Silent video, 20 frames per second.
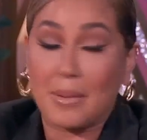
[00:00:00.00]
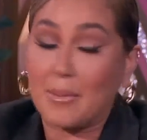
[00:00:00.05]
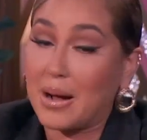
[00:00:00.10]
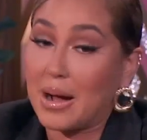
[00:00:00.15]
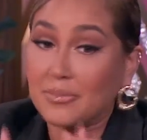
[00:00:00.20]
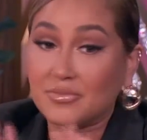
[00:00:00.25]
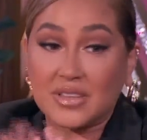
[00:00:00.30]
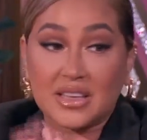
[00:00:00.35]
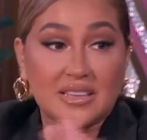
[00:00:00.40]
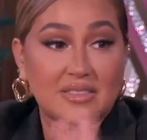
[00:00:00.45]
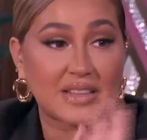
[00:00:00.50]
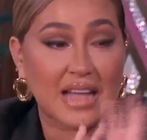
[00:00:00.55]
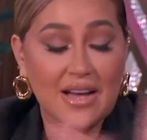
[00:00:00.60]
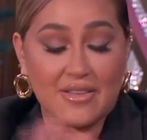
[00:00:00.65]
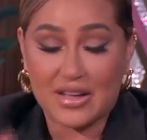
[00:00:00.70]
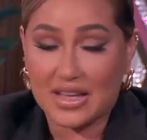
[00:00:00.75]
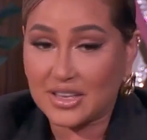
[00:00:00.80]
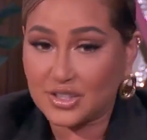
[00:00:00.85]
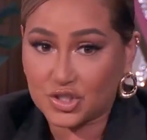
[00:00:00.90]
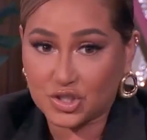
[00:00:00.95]
My mom didn't
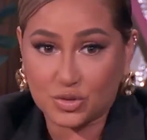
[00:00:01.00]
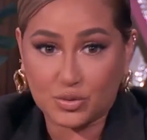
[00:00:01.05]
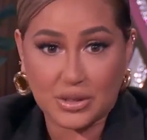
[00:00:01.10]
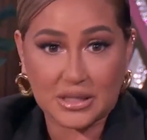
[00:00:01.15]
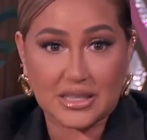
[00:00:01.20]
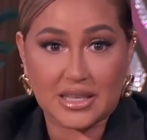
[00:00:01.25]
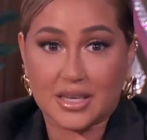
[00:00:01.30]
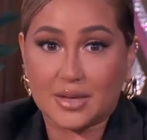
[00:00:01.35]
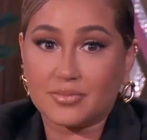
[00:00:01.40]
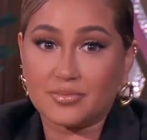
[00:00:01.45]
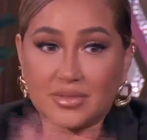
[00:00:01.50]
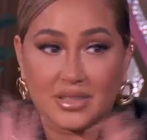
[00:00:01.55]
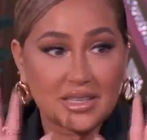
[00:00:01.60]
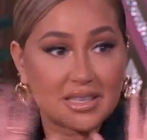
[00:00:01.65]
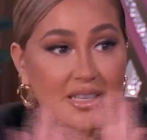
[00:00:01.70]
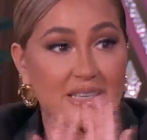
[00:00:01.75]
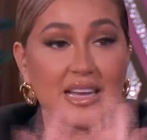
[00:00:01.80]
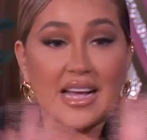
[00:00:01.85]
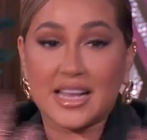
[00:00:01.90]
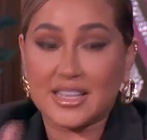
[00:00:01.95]
have an issue with them,
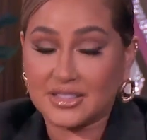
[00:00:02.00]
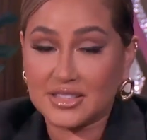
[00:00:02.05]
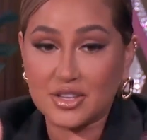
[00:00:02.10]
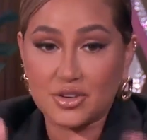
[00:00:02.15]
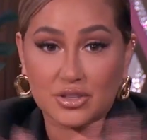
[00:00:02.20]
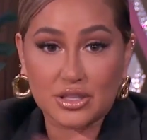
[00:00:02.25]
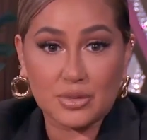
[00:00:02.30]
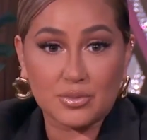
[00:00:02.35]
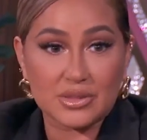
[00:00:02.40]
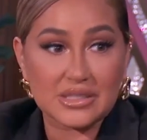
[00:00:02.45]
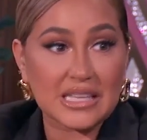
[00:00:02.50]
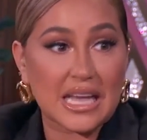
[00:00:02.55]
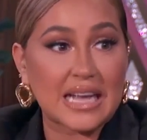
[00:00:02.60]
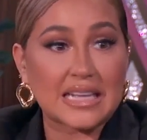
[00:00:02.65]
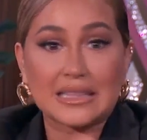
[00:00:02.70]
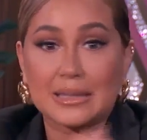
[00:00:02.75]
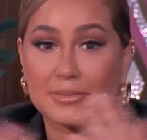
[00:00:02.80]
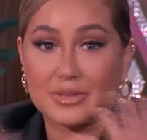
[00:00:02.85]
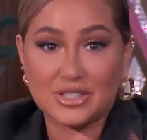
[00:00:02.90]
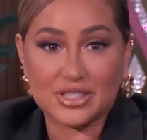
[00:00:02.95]
and literally was
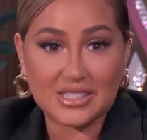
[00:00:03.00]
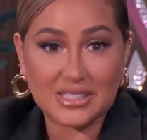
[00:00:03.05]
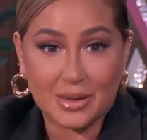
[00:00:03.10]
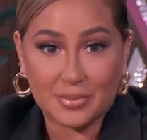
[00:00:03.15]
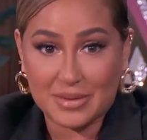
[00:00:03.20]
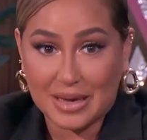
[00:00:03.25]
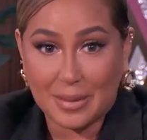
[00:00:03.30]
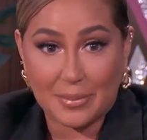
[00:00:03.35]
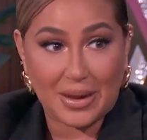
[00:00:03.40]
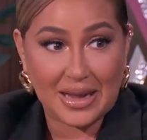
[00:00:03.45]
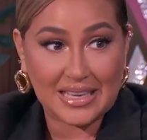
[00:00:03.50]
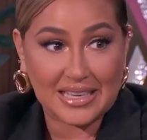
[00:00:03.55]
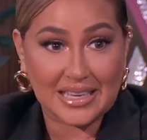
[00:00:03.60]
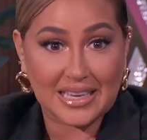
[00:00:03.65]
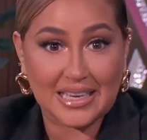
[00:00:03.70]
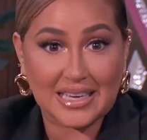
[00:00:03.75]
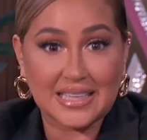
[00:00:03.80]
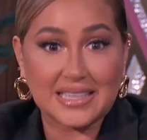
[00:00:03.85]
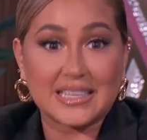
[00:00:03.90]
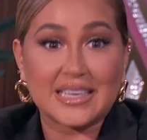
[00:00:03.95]
like, let me just come get my
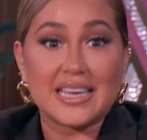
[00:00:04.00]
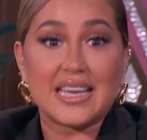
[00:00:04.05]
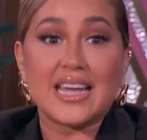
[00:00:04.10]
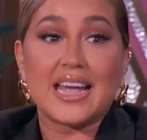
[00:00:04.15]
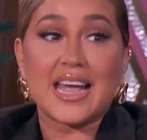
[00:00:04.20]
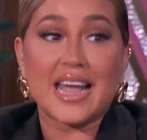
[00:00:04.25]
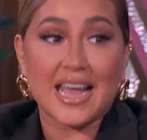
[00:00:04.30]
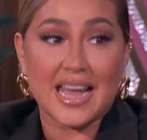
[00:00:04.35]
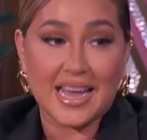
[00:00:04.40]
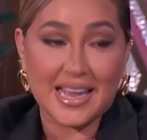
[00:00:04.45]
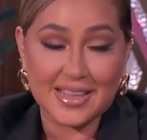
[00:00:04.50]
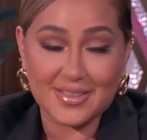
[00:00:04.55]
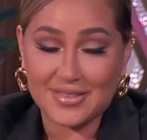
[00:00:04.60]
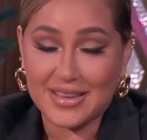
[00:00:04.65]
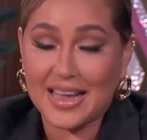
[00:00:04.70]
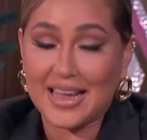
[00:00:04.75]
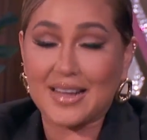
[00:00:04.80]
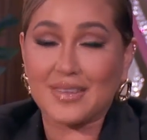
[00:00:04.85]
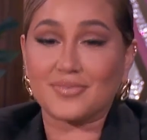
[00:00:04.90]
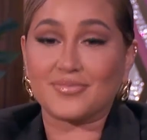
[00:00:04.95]
kid.
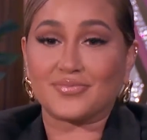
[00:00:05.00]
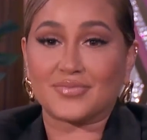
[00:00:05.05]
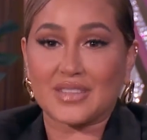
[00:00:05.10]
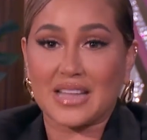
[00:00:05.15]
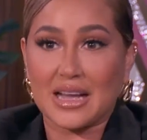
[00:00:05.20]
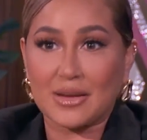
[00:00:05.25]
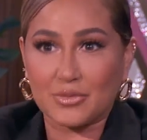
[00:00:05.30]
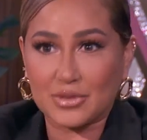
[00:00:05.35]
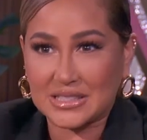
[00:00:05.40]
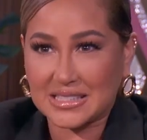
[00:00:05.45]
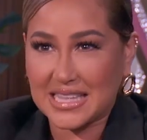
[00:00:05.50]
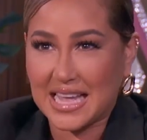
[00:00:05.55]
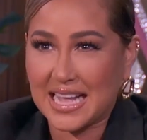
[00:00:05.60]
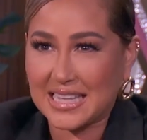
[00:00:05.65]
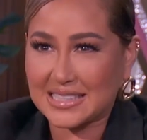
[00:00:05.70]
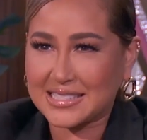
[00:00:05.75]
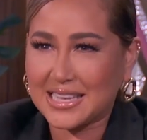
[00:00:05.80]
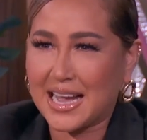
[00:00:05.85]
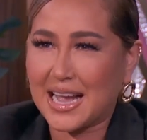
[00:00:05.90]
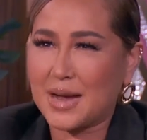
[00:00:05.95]
And yeah, that was
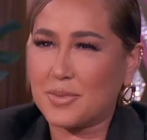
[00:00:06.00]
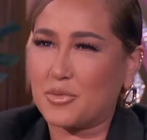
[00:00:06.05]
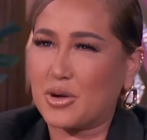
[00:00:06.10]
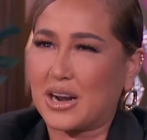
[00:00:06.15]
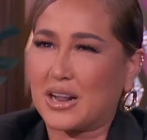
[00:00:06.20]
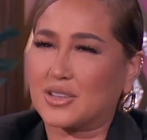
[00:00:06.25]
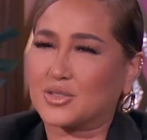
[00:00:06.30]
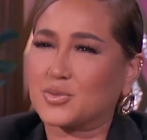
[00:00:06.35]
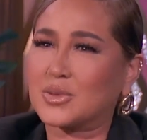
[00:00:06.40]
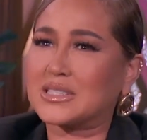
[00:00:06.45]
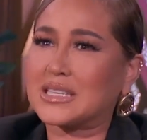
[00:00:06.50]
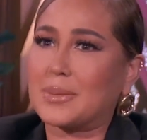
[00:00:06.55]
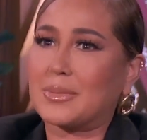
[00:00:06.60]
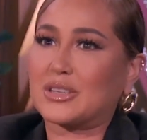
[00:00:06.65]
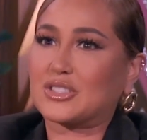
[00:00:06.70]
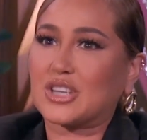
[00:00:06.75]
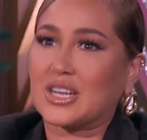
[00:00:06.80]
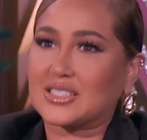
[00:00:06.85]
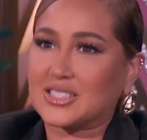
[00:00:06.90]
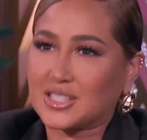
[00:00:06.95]
that time. What else? One
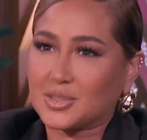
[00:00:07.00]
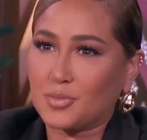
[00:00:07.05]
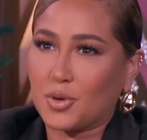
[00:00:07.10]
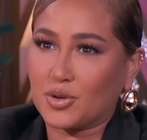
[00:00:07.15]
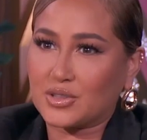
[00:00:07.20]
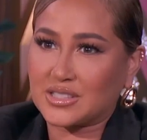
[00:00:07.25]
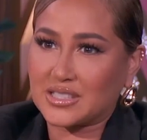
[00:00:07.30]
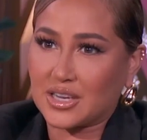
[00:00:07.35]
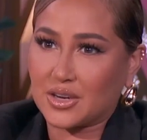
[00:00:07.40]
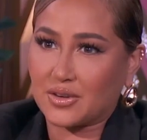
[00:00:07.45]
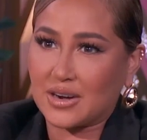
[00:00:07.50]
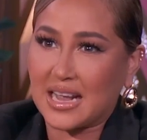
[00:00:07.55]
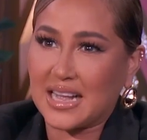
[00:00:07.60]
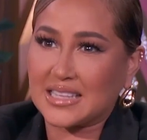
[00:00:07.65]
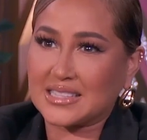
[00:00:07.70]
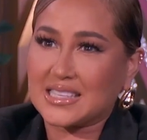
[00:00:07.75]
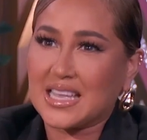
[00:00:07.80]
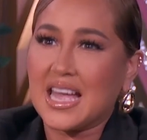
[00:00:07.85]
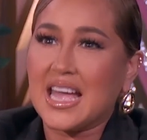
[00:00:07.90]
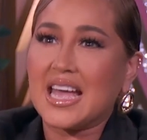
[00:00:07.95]
time I tried to smoke
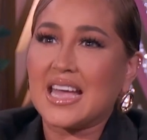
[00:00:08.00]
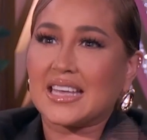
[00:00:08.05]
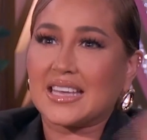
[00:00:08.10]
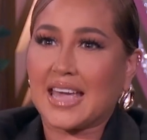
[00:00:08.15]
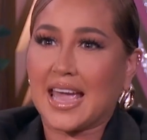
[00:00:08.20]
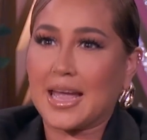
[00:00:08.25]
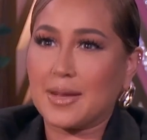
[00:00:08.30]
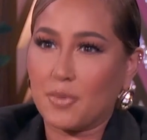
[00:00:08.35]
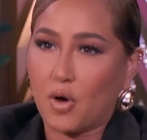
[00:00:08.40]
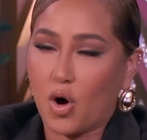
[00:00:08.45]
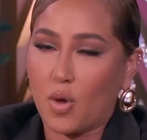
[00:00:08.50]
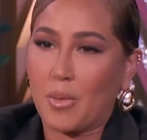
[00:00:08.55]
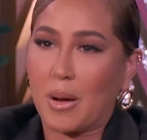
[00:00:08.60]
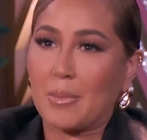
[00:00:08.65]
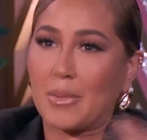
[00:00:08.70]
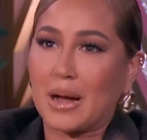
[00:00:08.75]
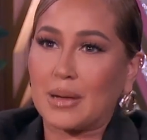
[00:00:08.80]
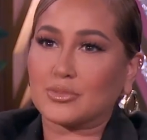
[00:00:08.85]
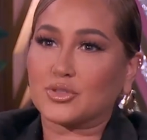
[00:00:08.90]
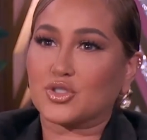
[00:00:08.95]
cigarettes, came home,
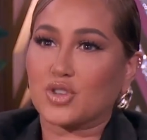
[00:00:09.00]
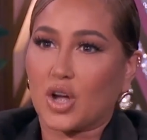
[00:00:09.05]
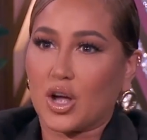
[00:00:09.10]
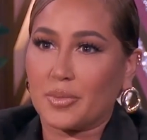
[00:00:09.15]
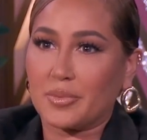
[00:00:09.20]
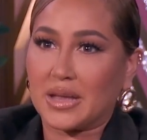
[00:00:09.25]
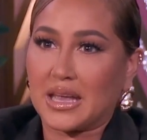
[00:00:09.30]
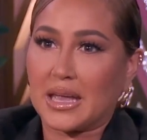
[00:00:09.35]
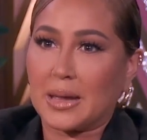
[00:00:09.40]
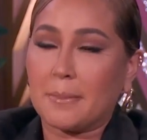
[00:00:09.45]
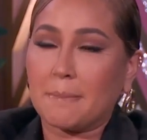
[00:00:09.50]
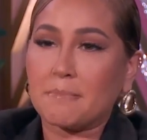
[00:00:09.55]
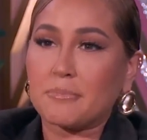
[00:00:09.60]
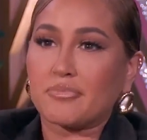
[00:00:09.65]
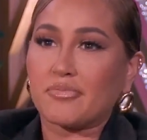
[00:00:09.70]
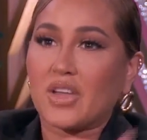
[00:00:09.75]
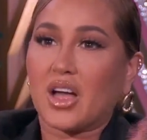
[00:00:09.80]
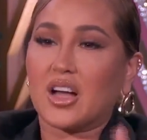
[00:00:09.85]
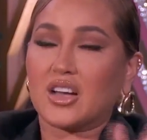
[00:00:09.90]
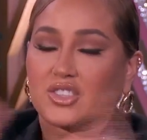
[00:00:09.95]
my mom saw me.
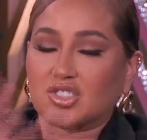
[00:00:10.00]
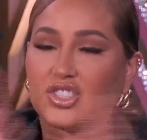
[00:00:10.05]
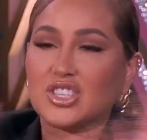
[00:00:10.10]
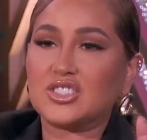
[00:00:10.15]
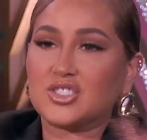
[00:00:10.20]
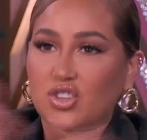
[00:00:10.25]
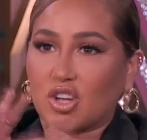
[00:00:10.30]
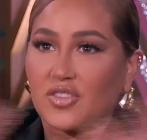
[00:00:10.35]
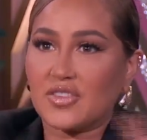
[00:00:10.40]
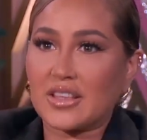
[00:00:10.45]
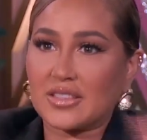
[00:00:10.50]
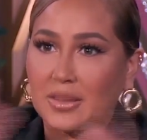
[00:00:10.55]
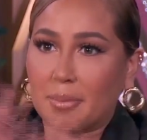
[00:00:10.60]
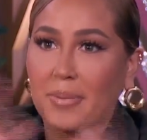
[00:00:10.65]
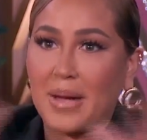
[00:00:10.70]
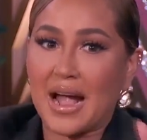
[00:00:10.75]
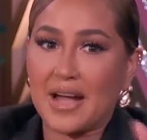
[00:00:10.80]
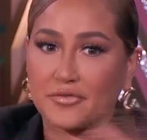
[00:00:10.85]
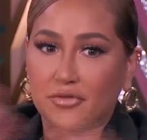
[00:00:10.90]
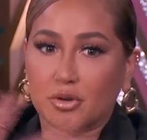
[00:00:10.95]
Uh, she saw that
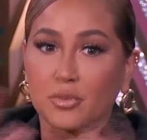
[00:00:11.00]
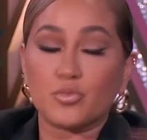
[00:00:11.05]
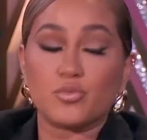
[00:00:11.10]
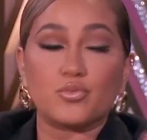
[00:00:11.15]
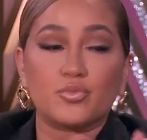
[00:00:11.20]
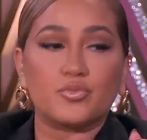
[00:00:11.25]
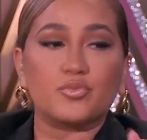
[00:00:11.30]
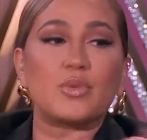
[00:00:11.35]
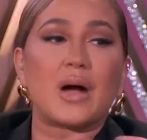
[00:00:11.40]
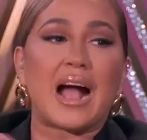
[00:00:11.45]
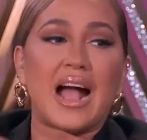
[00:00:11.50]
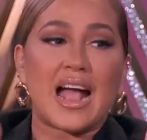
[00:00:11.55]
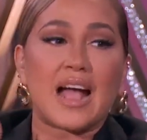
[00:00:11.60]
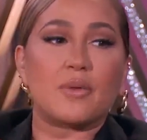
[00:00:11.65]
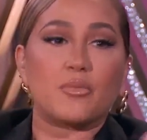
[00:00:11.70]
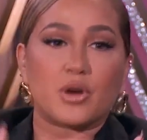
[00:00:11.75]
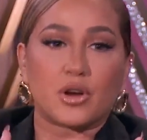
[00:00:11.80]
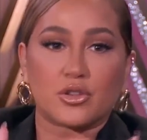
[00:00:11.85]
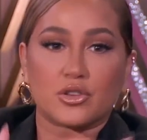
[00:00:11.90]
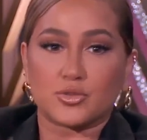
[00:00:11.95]
the bathroom, I
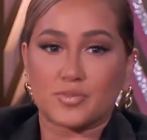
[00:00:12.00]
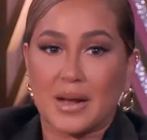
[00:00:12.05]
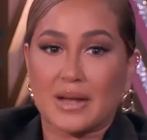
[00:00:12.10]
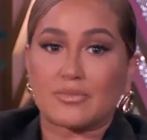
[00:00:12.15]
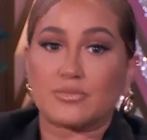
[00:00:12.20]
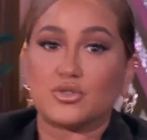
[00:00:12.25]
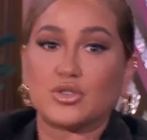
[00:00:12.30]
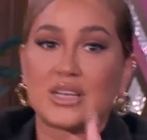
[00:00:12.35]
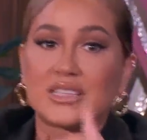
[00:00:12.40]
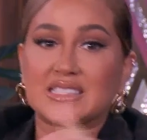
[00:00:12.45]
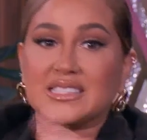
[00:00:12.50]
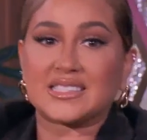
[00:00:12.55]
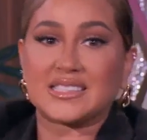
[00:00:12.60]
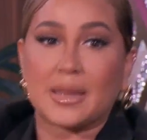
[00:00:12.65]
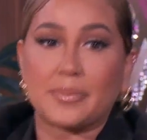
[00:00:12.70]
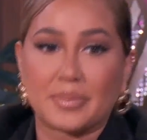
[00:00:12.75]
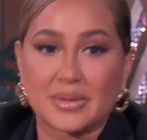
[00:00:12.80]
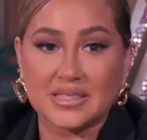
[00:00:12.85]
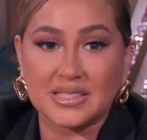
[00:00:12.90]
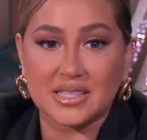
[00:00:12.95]
had one of those bathrooms you had to
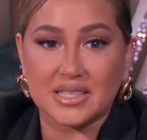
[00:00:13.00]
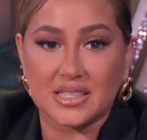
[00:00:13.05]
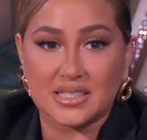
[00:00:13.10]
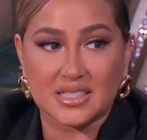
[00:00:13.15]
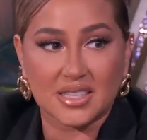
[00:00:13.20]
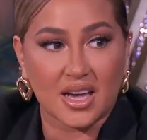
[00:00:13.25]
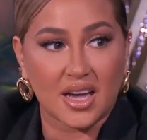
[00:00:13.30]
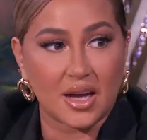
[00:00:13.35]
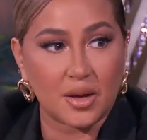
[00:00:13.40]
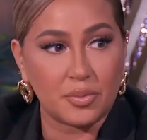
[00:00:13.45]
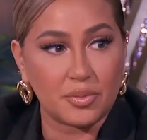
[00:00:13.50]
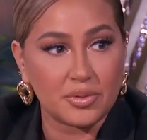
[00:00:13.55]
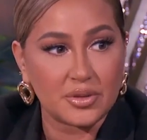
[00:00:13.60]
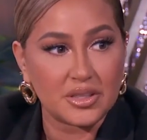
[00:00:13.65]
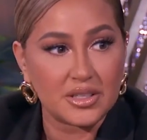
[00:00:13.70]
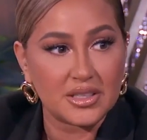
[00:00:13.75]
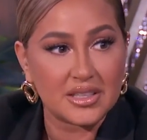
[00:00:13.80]
step into the tub.